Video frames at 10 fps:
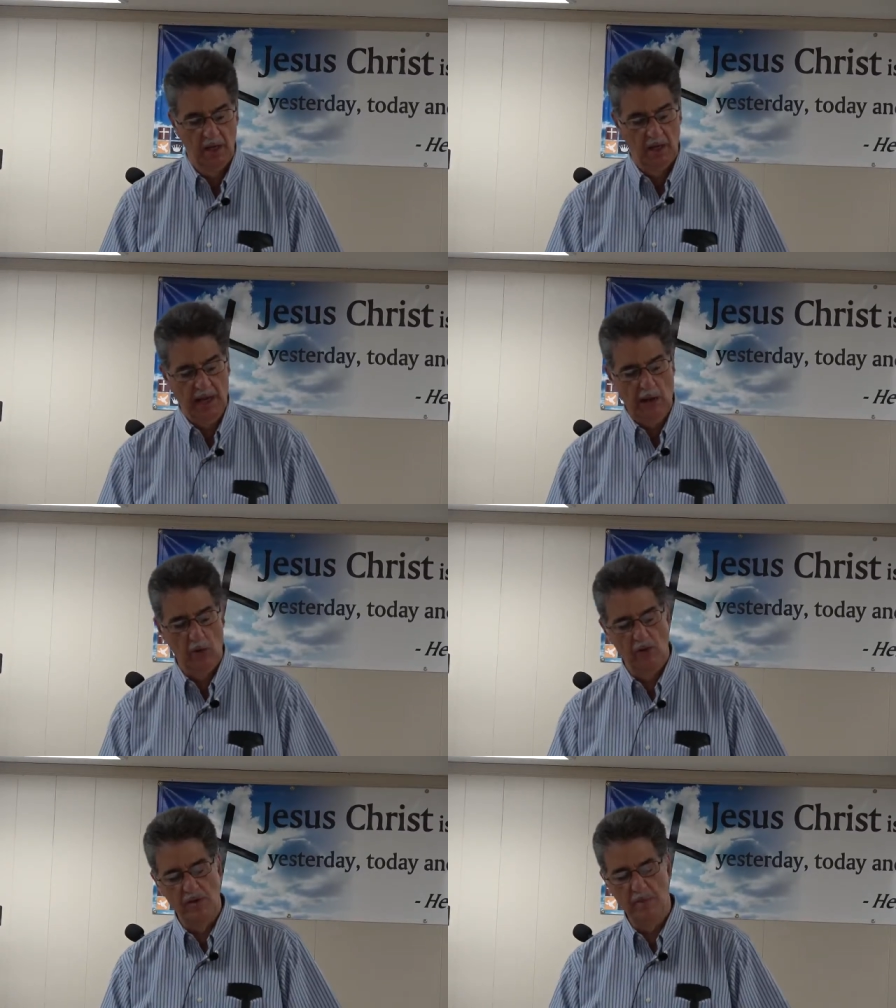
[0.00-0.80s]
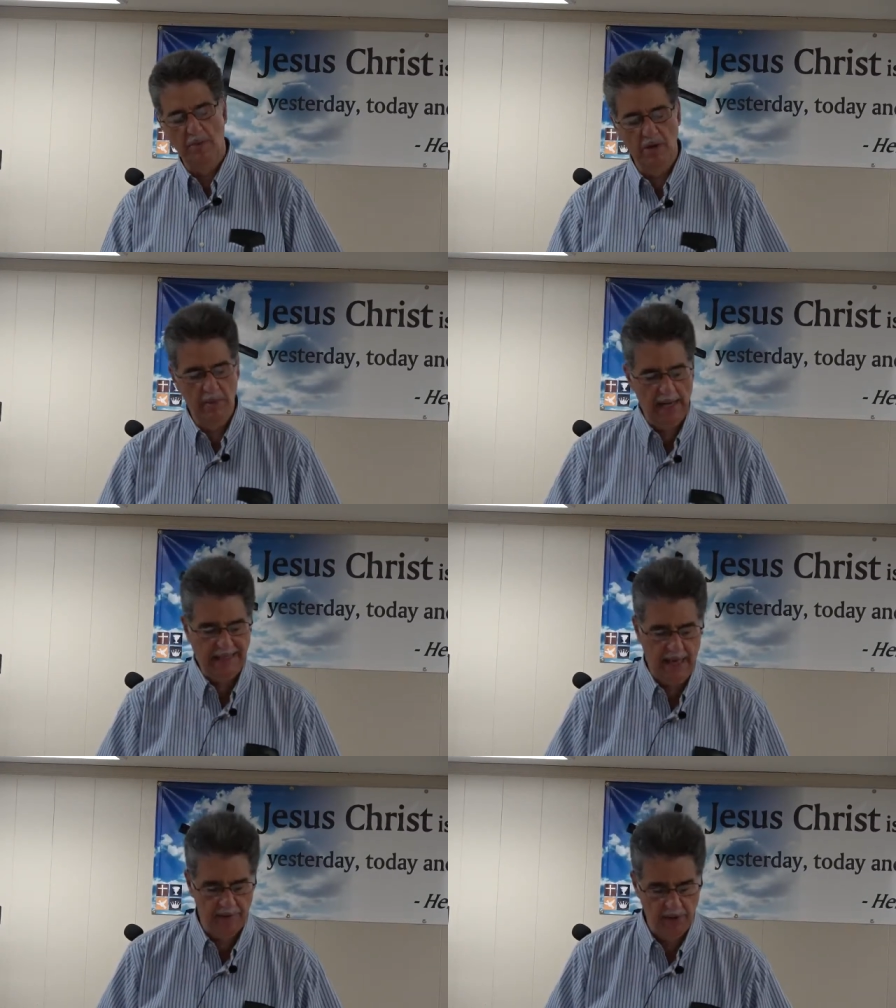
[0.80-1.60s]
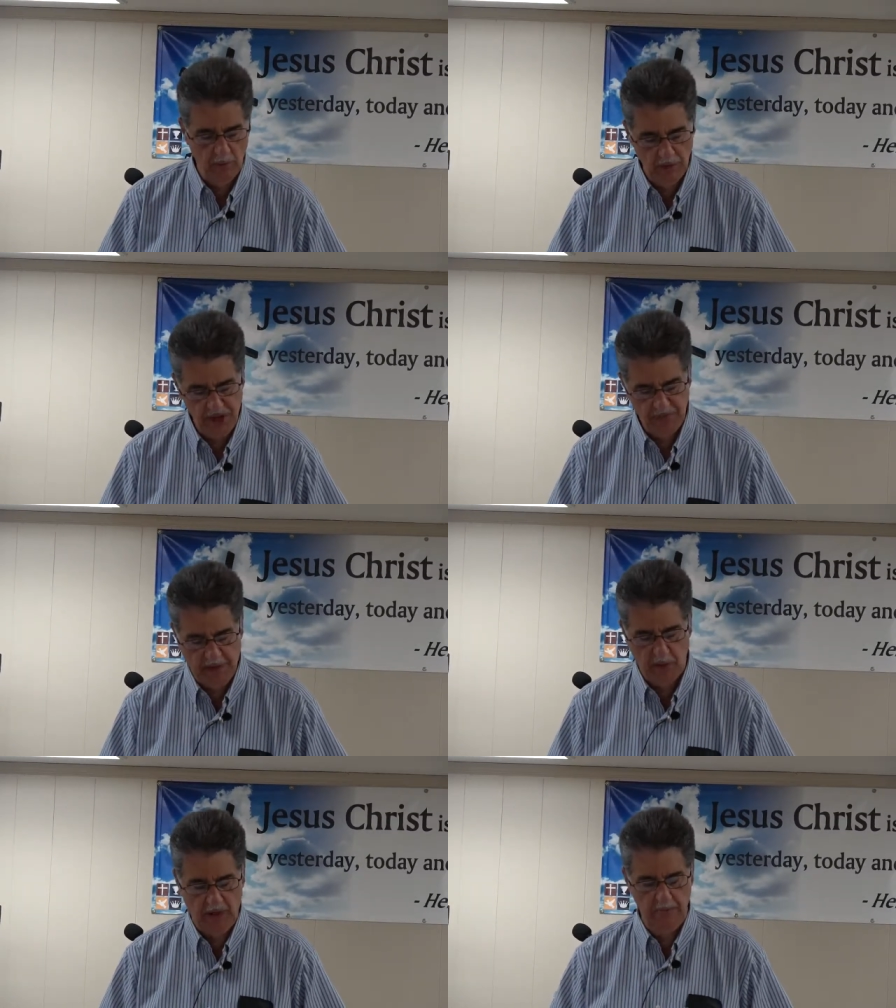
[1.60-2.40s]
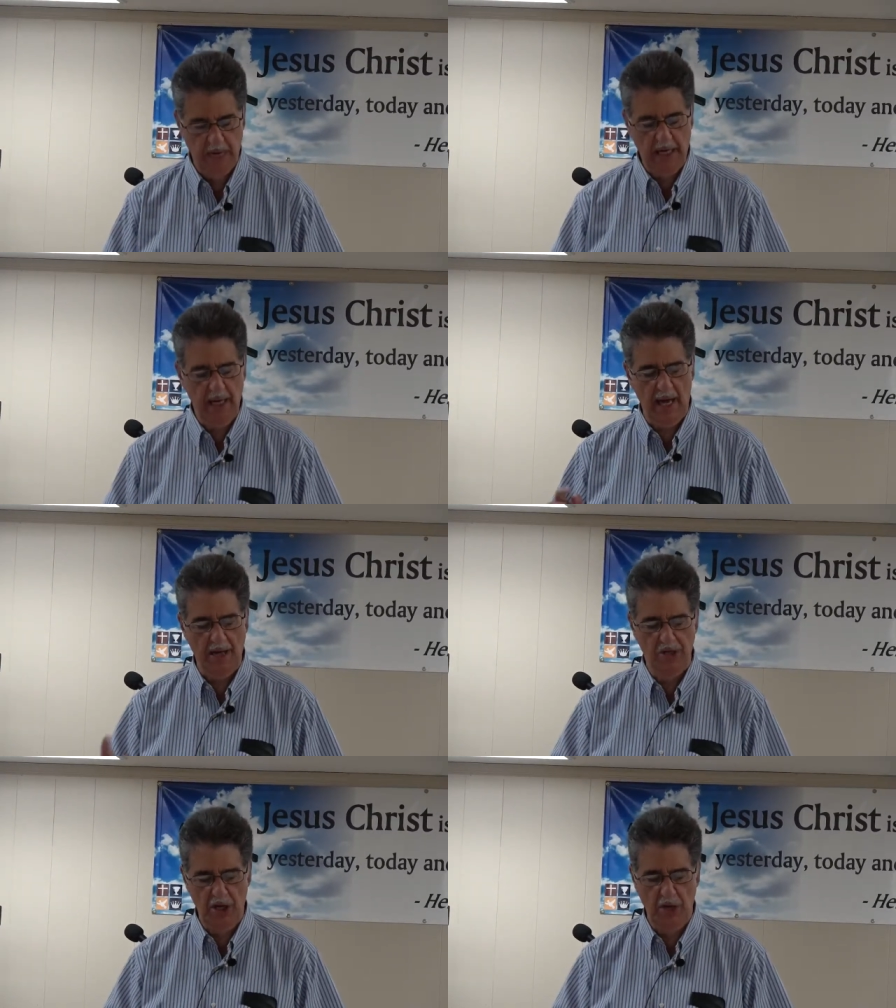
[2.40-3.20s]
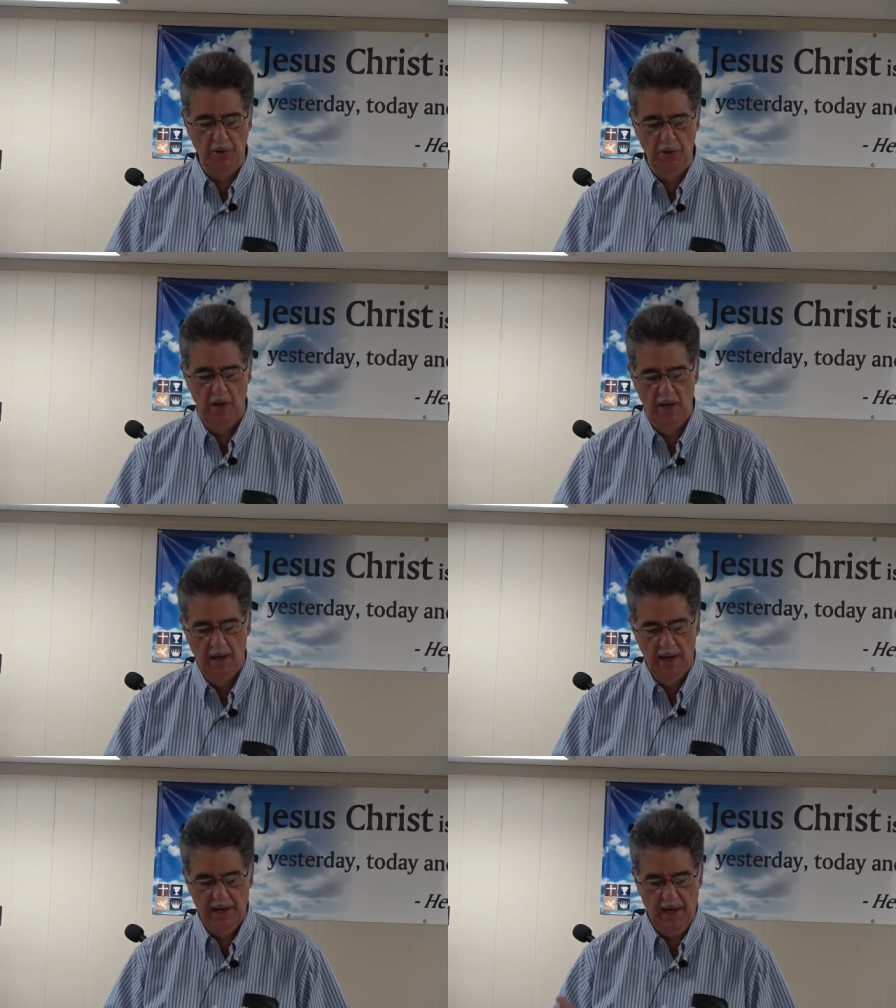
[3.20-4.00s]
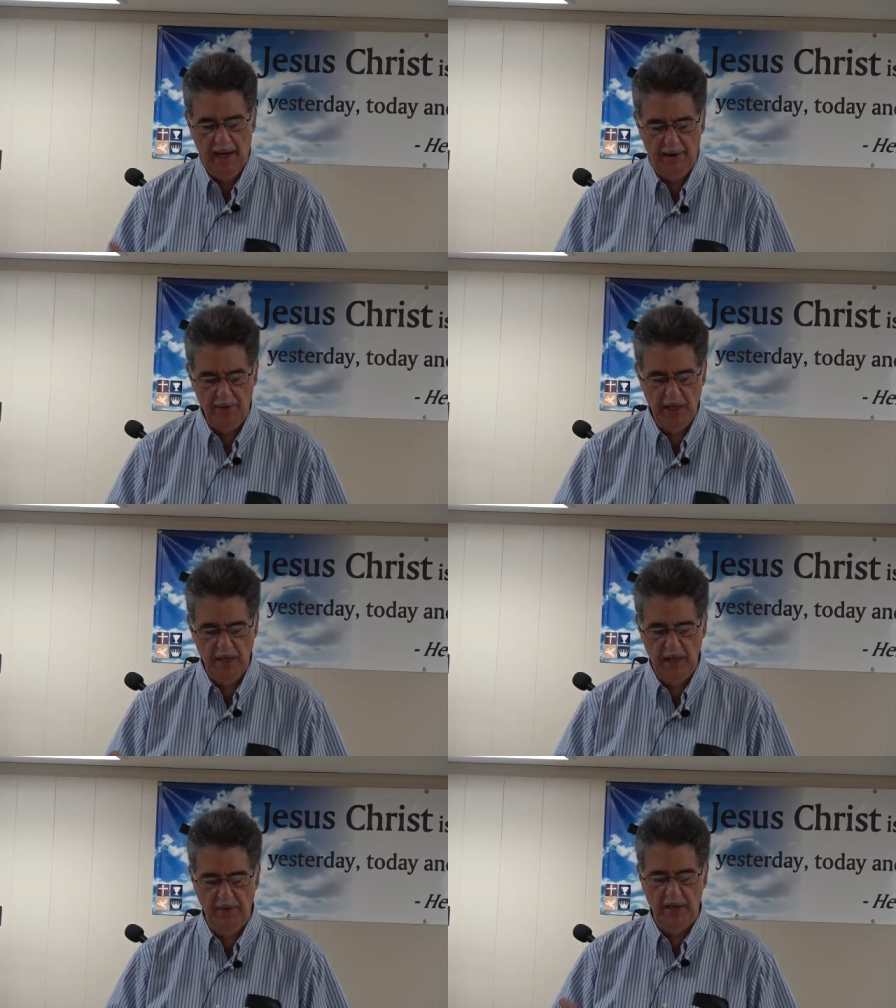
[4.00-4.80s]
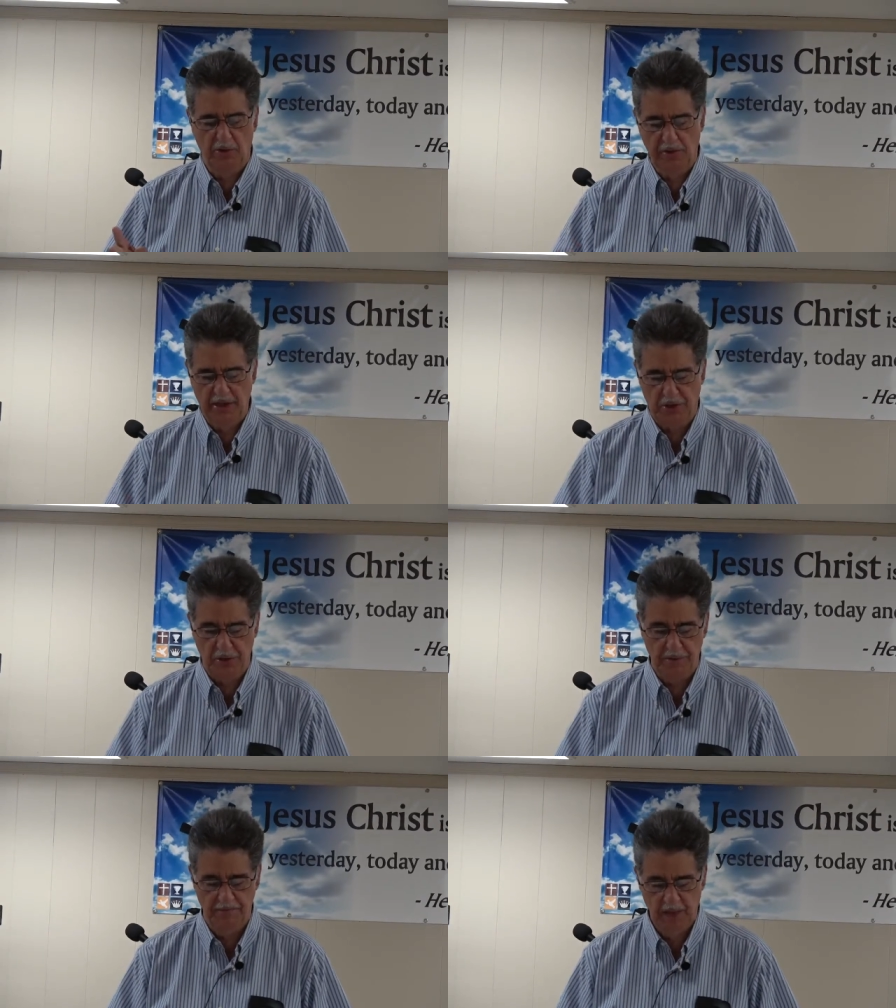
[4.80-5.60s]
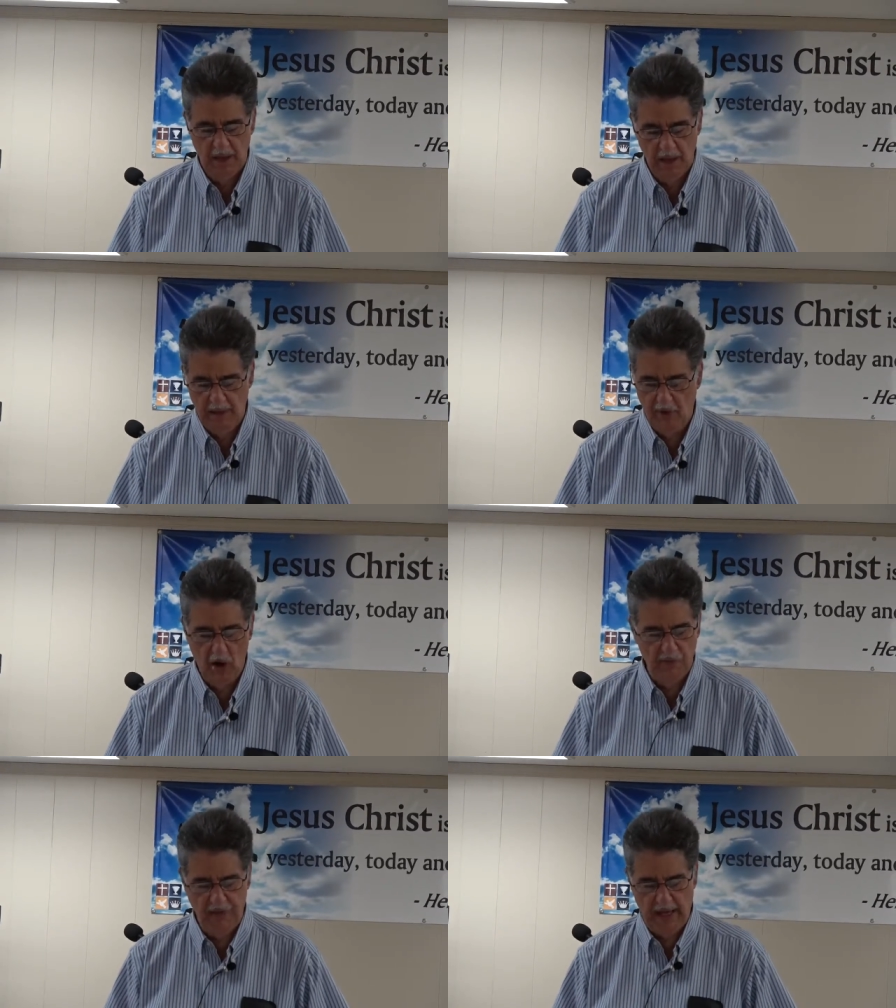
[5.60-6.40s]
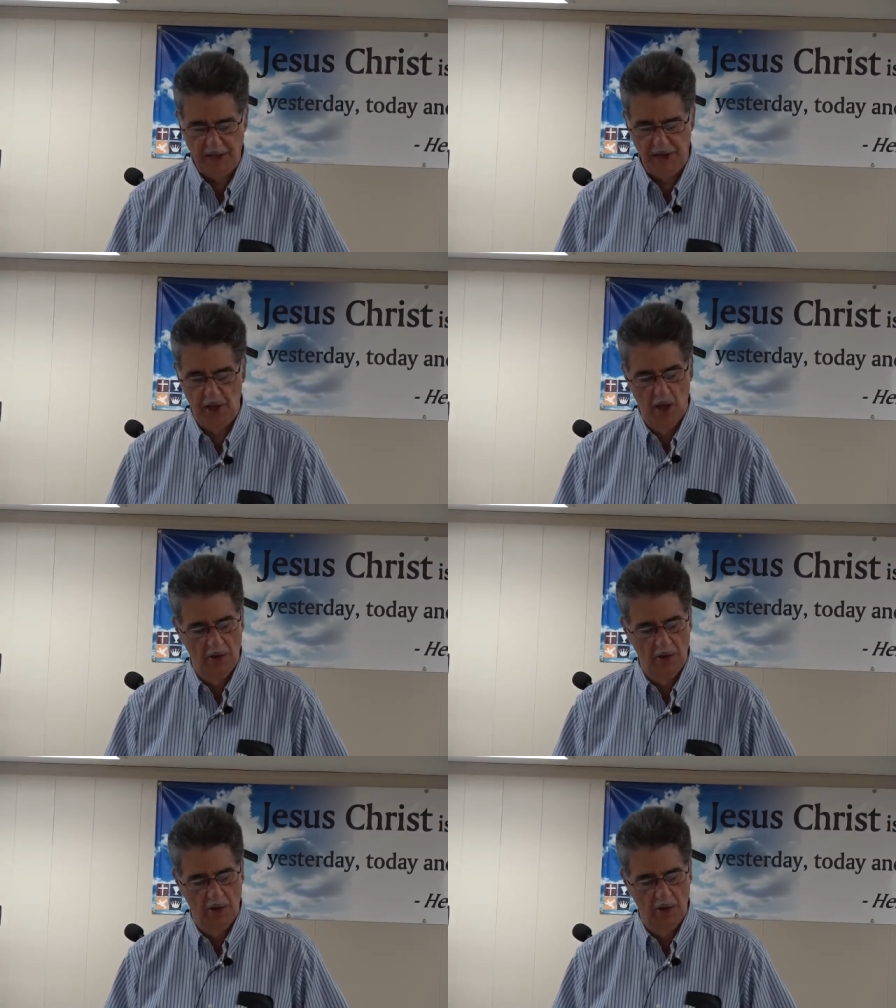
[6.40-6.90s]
And I will remember my covenant which is between me and you and every living creature of all flesh.